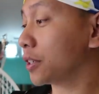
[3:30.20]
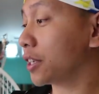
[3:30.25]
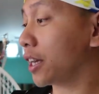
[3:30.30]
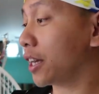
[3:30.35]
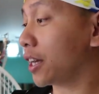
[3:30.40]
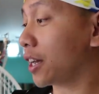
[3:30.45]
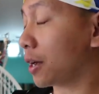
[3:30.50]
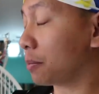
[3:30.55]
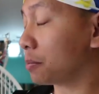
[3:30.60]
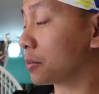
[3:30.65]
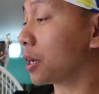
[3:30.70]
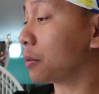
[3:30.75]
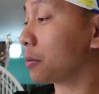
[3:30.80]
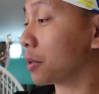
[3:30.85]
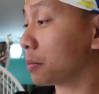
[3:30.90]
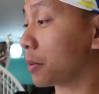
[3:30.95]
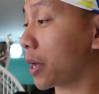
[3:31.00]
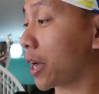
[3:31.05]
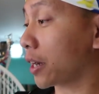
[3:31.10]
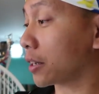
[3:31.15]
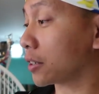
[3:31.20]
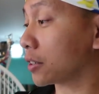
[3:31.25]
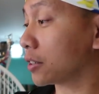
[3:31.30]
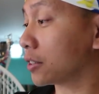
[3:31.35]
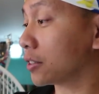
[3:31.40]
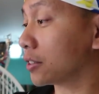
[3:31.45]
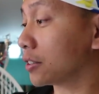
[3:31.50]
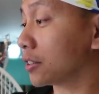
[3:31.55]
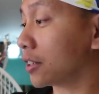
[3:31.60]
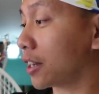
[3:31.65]
Okay, I'm coming back.
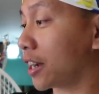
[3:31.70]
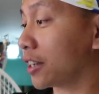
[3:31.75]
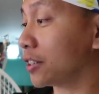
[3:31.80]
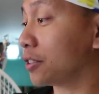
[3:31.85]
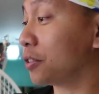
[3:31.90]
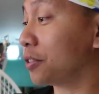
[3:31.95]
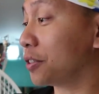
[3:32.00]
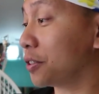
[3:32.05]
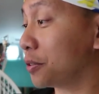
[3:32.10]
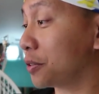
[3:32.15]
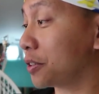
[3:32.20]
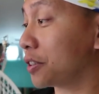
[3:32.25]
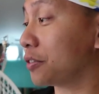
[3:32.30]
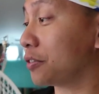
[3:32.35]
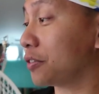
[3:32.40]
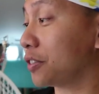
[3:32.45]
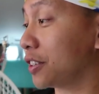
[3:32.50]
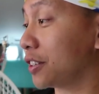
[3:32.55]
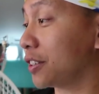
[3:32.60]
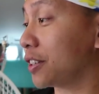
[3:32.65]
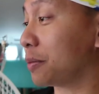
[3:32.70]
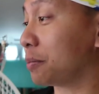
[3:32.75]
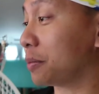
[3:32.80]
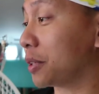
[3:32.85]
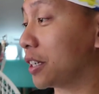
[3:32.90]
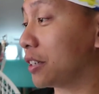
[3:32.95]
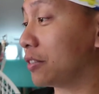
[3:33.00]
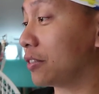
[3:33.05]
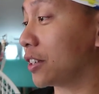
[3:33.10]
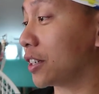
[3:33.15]
I know you can feel
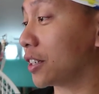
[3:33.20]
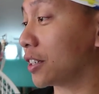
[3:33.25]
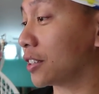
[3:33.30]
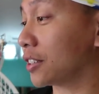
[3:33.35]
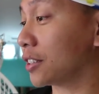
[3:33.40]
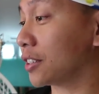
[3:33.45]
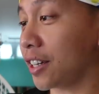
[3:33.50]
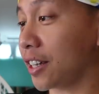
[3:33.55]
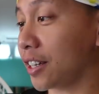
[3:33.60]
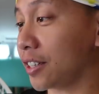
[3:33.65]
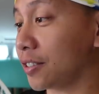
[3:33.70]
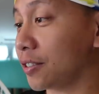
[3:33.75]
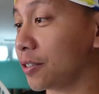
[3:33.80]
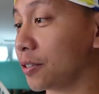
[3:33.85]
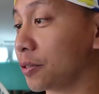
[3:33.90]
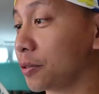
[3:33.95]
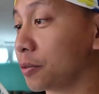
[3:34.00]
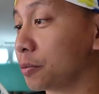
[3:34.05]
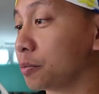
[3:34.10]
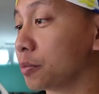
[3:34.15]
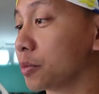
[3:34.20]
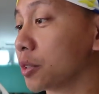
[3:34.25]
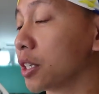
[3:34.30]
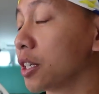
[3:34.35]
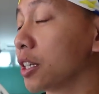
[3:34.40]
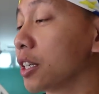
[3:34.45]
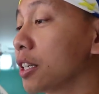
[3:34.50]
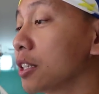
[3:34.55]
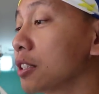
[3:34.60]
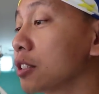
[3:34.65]
I'm leaving. I know.
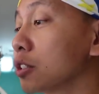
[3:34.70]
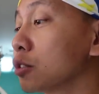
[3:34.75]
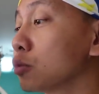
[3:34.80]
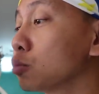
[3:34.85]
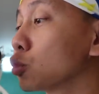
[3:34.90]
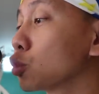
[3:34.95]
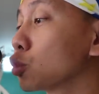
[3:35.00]
Can I kiss?